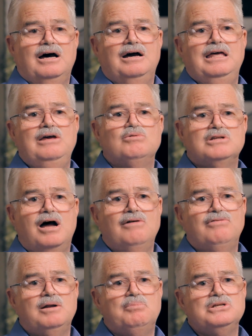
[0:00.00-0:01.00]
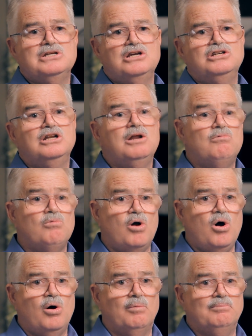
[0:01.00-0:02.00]
He was offered a position in
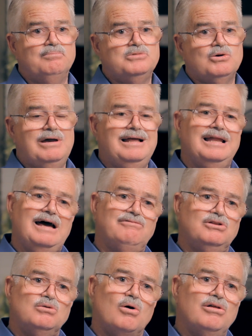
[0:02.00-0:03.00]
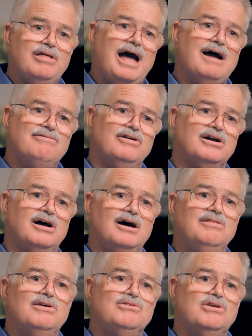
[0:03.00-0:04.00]
Rome. So he left North
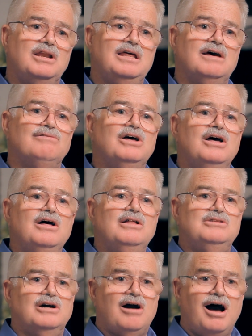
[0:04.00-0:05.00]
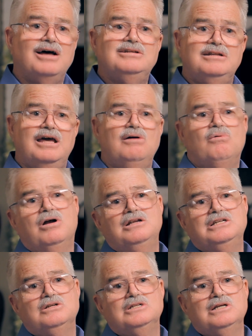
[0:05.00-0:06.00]
Africa in the city of Tagaste,
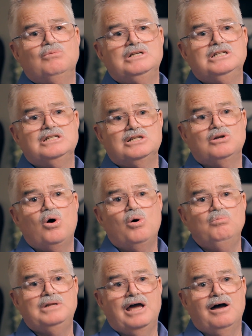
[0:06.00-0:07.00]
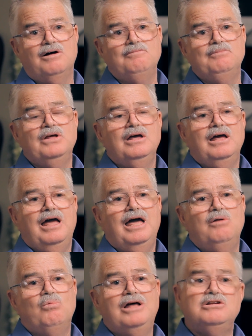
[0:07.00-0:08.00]
which is his hometown,
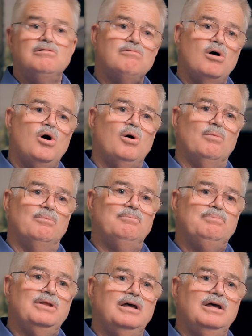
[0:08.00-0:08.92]
and went to Rome